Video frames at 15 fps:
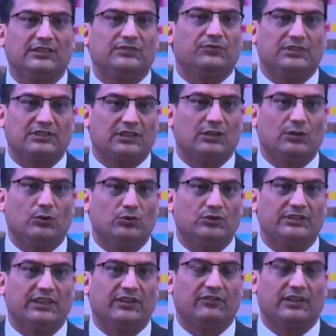is fiscal
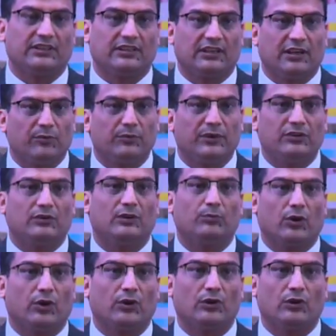loosening, where the government will
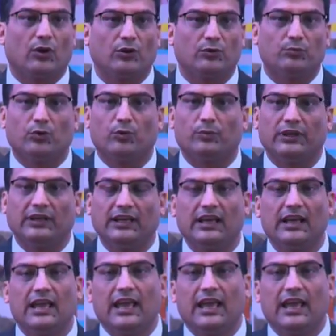borrow a lot more money